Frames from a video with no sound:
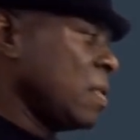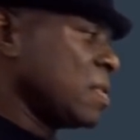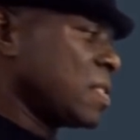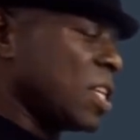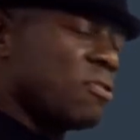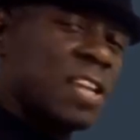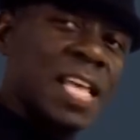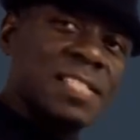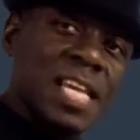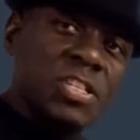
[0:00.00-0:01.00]

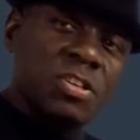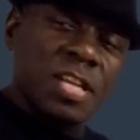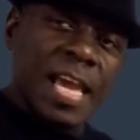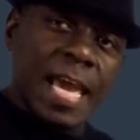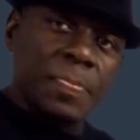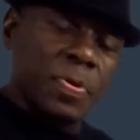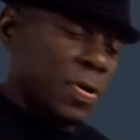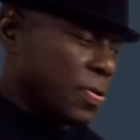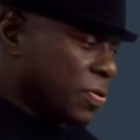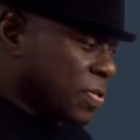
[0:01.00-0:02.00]
Synchronization
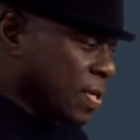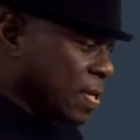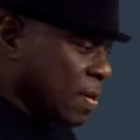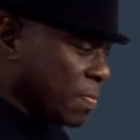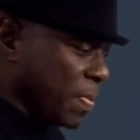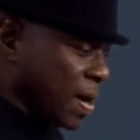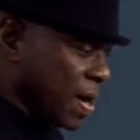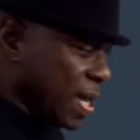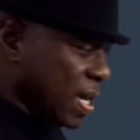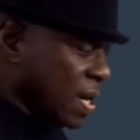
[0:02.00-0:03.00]
happens
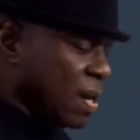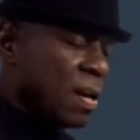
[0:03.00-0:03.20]
by